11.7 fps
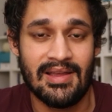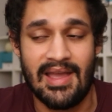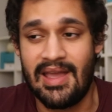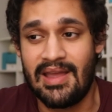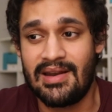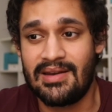
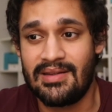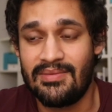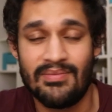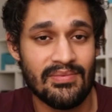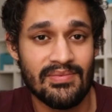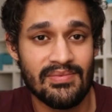And
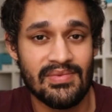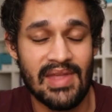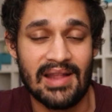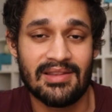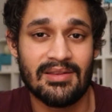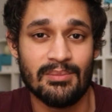
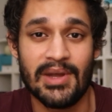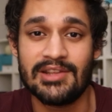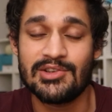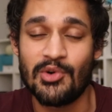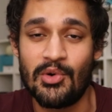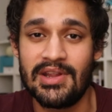that's my
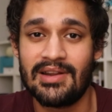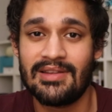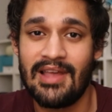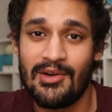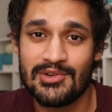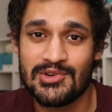story at
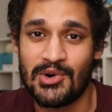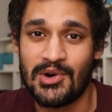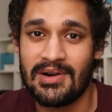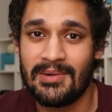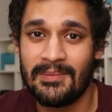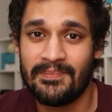South
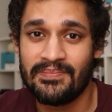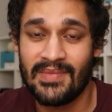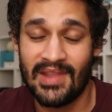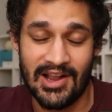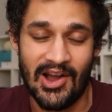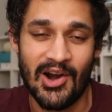Shore.
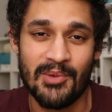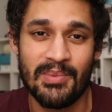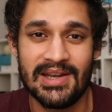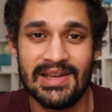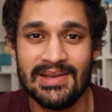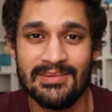
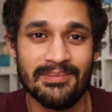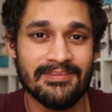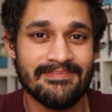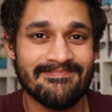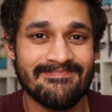Carpe diem.